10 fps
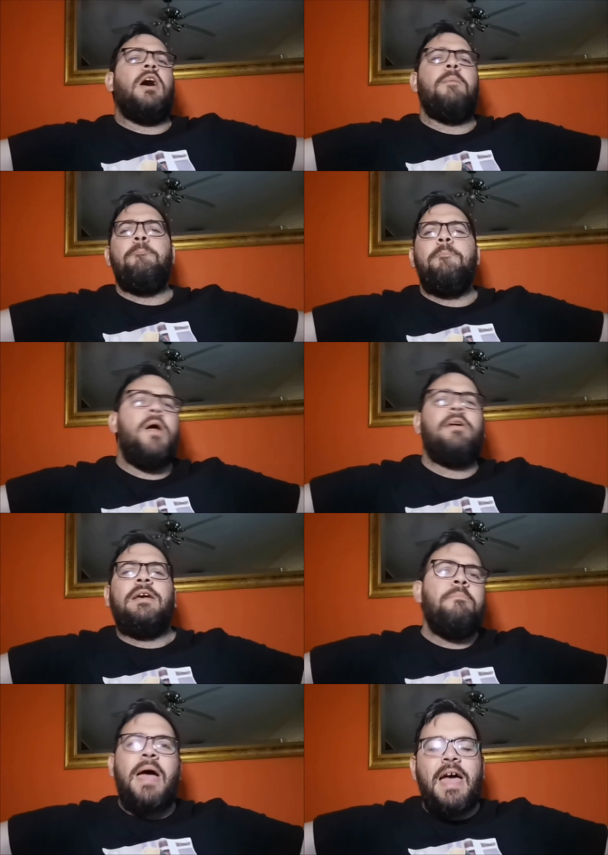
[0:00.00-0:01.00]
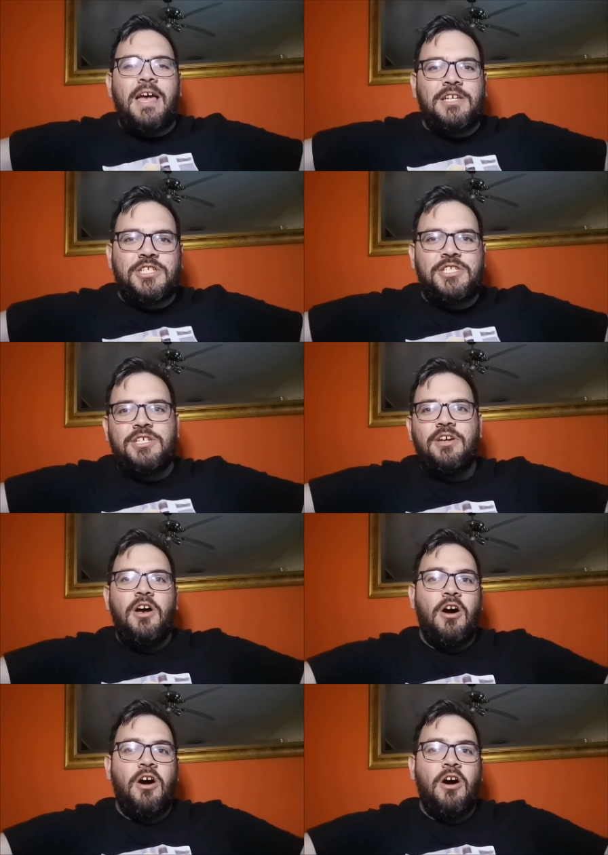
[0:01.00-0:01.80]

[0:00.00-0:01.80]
American Bash